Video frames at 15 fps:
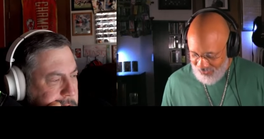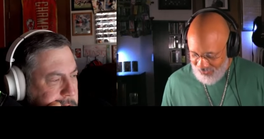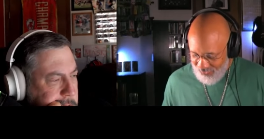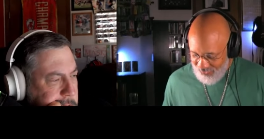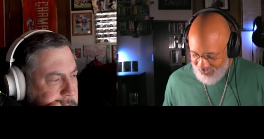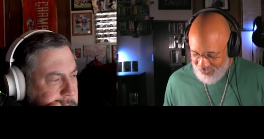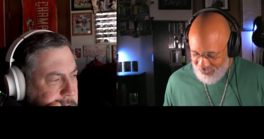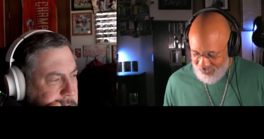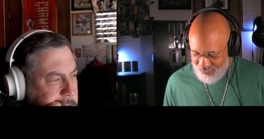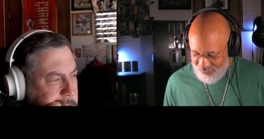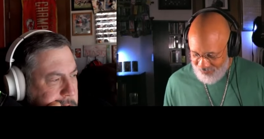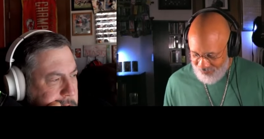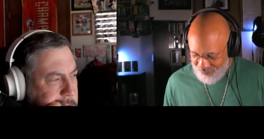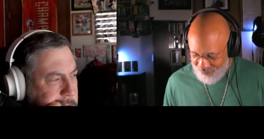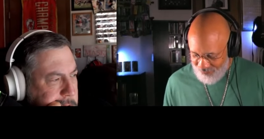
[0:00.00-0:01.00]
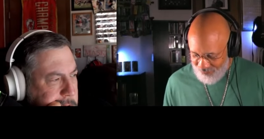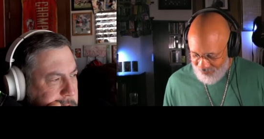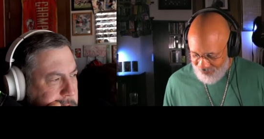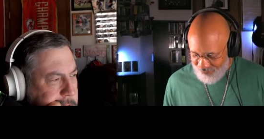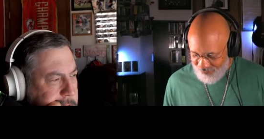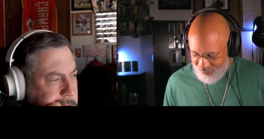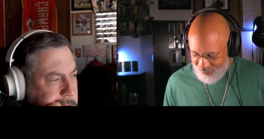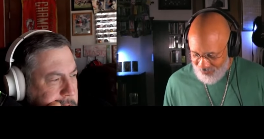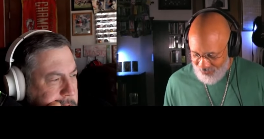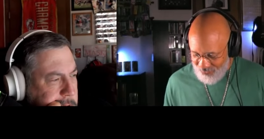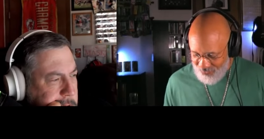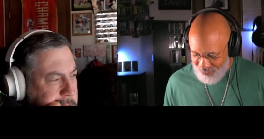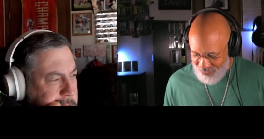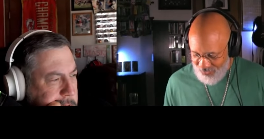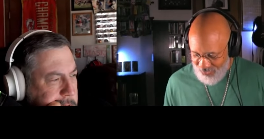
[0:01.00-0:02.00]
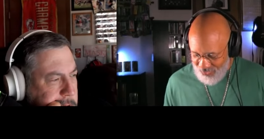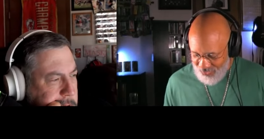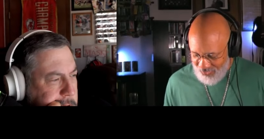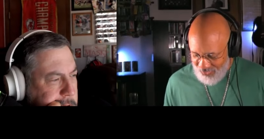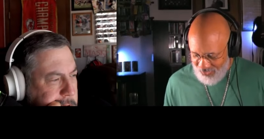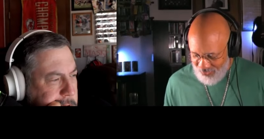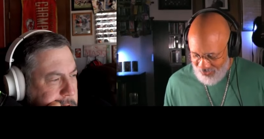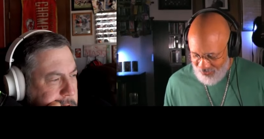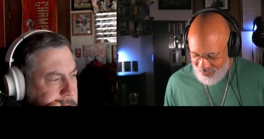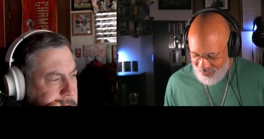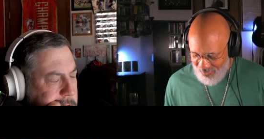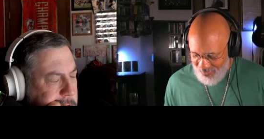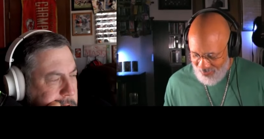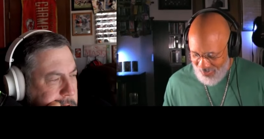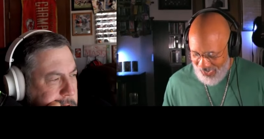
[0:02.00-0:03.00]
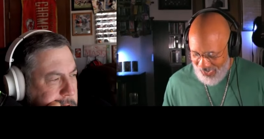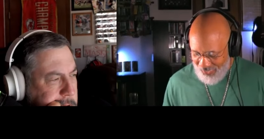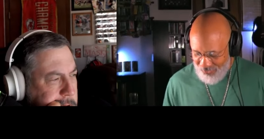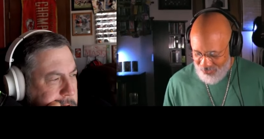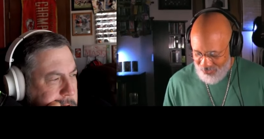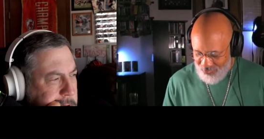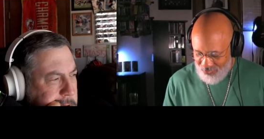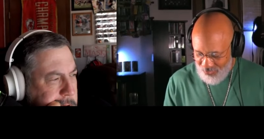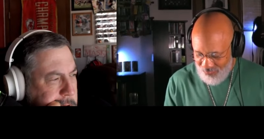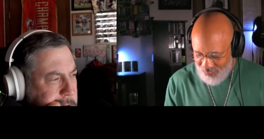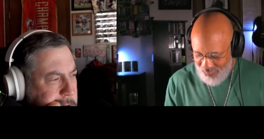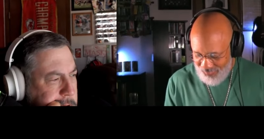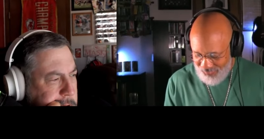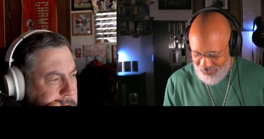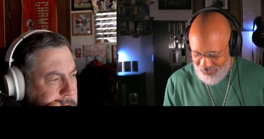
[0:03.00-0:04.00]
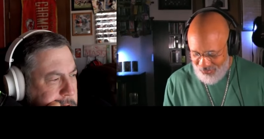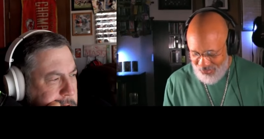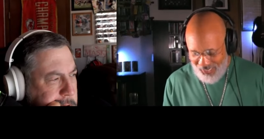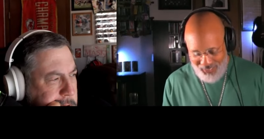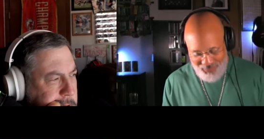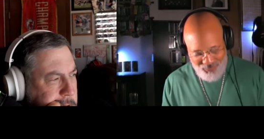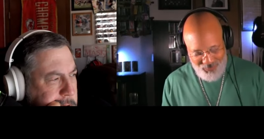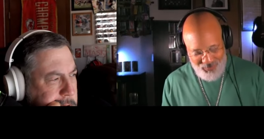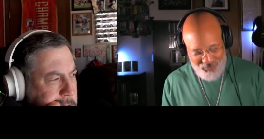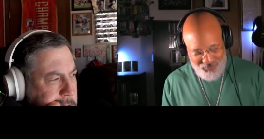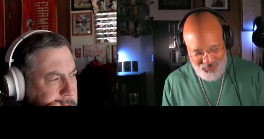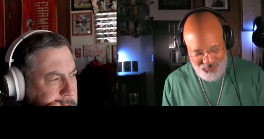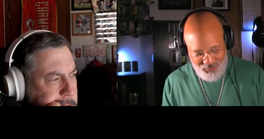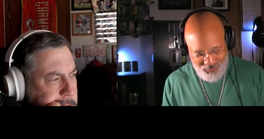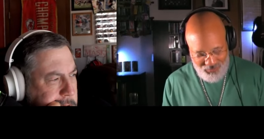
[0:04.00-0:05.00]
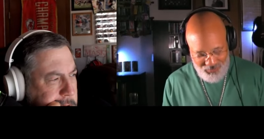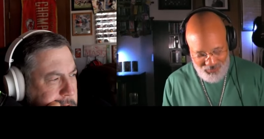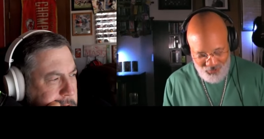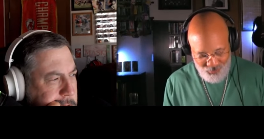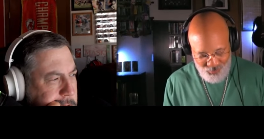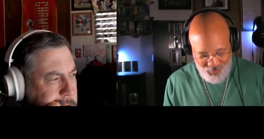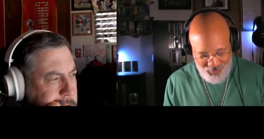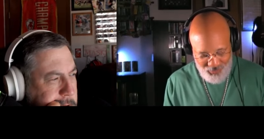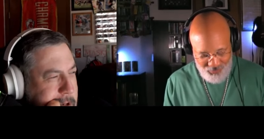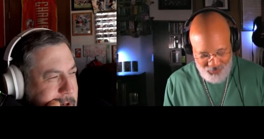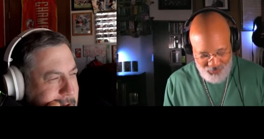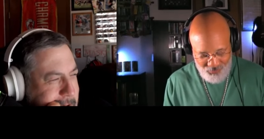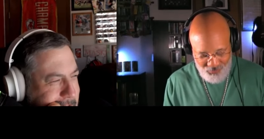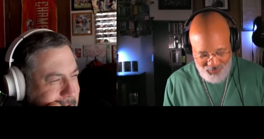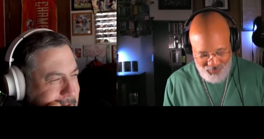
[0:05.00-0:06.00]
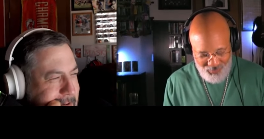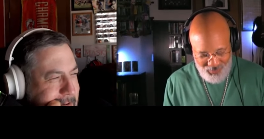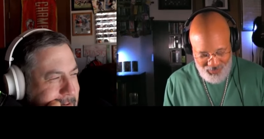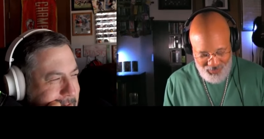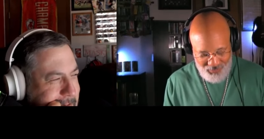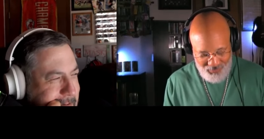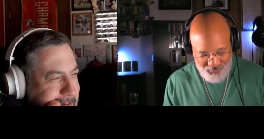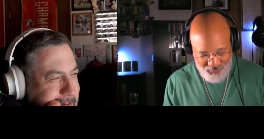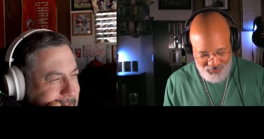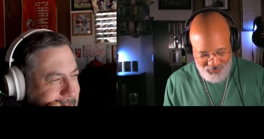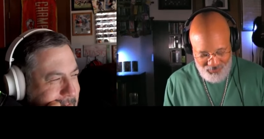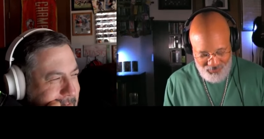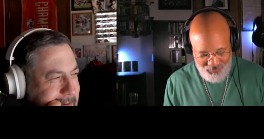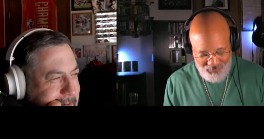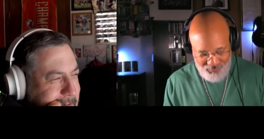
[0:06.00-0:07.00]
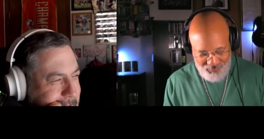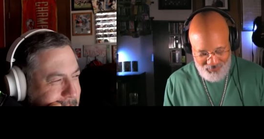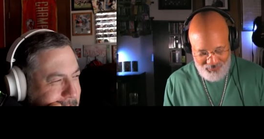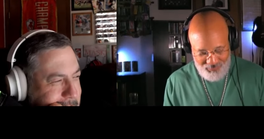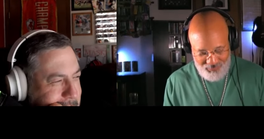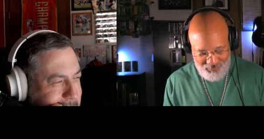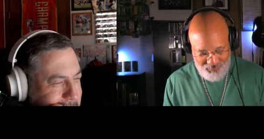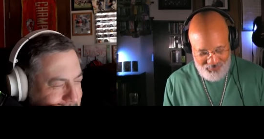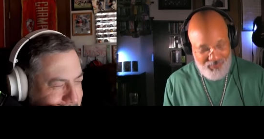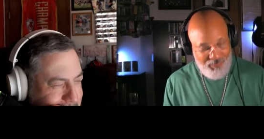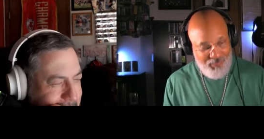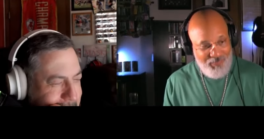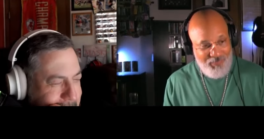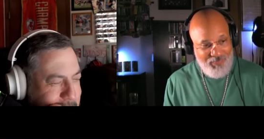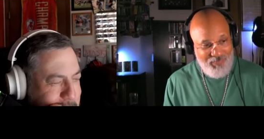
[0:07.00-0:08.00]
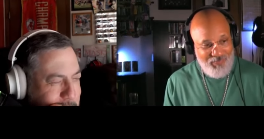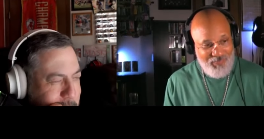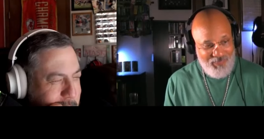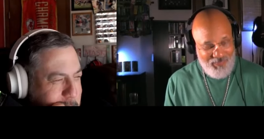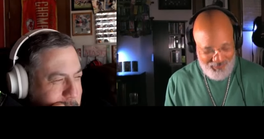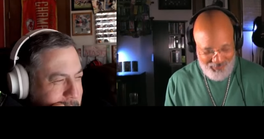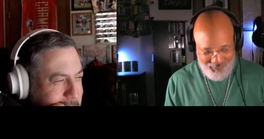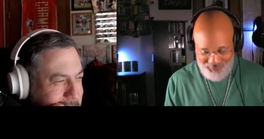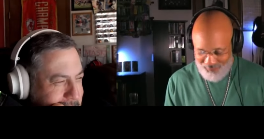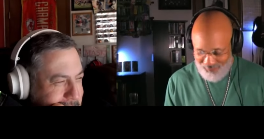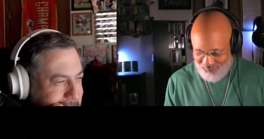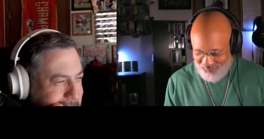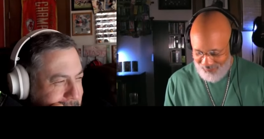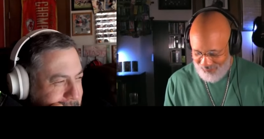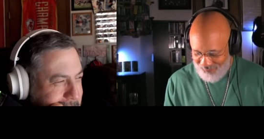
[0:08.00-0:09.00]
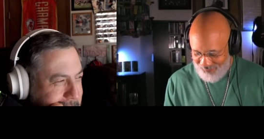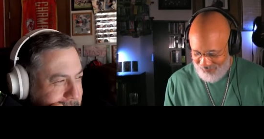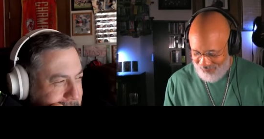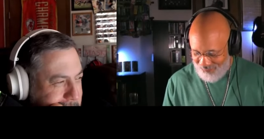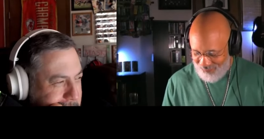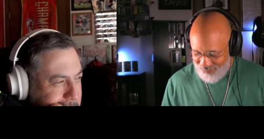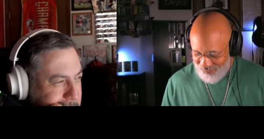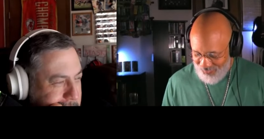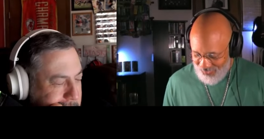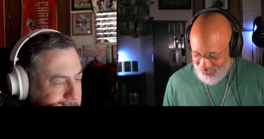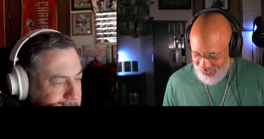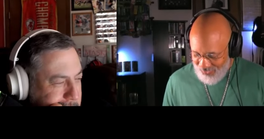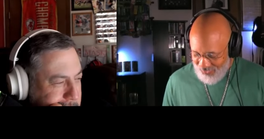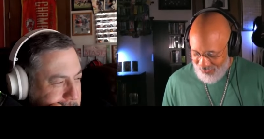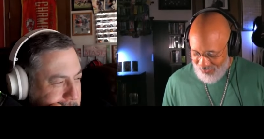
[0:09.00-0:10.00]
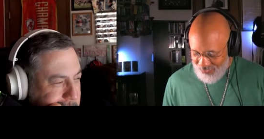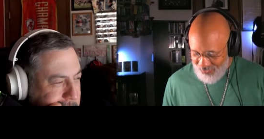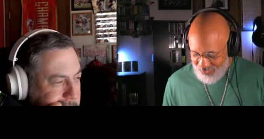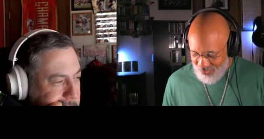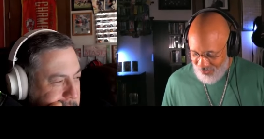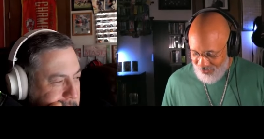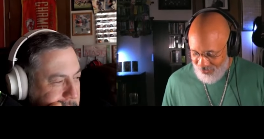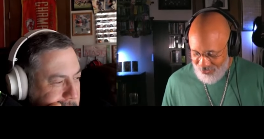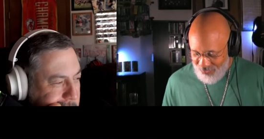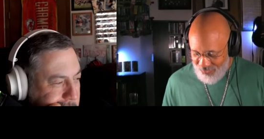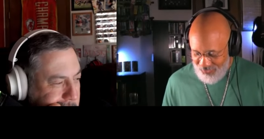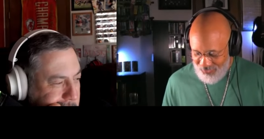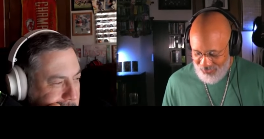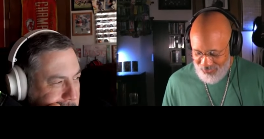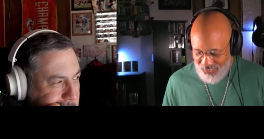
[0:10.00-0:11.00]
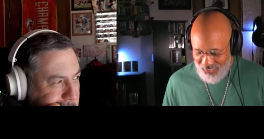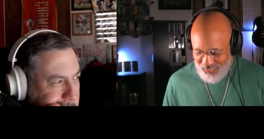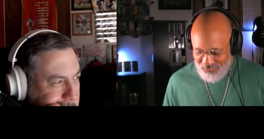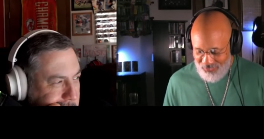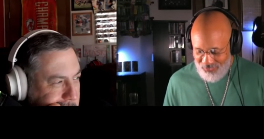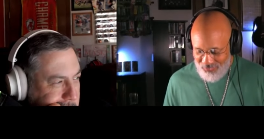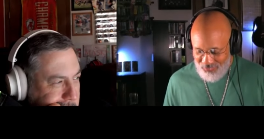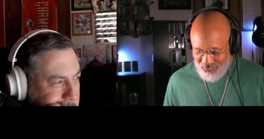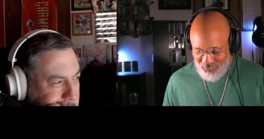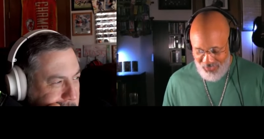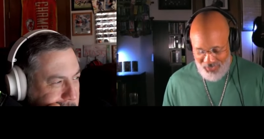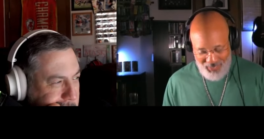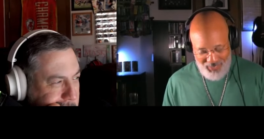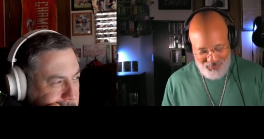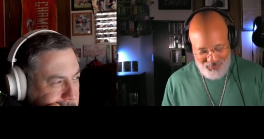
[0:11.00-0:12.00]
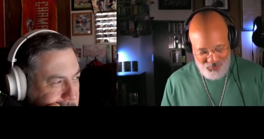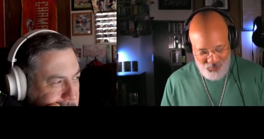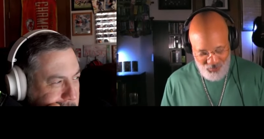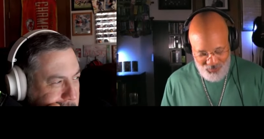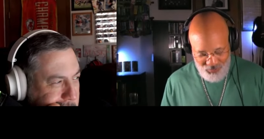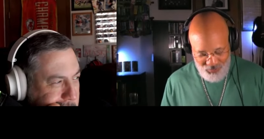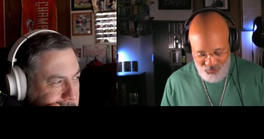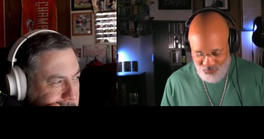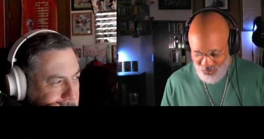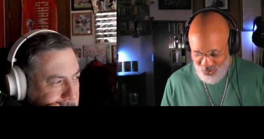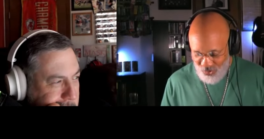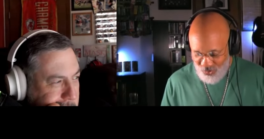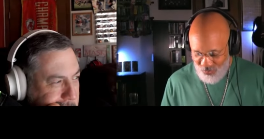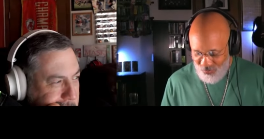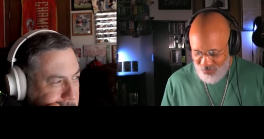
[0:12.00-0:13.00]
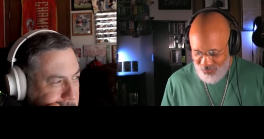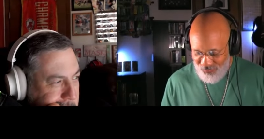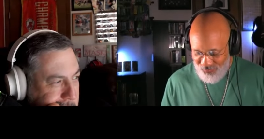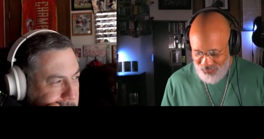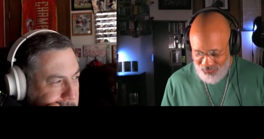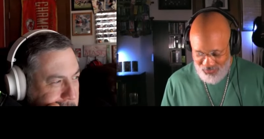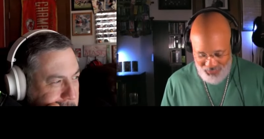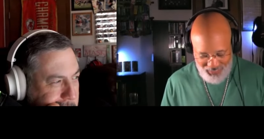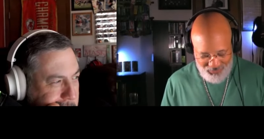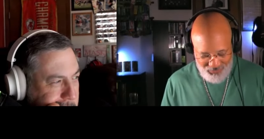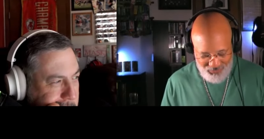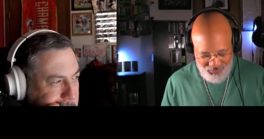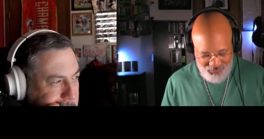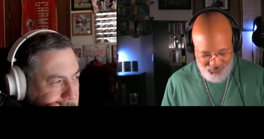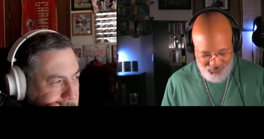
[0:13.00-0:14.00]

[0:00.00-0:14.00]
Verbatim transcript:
Speaker 1: Um the Green Bay Packers are at the Jaguars. It's a no brainer, Green Bay. Yeah, Green Bay. The Colts are at the Texans. I am going to go with the Texans on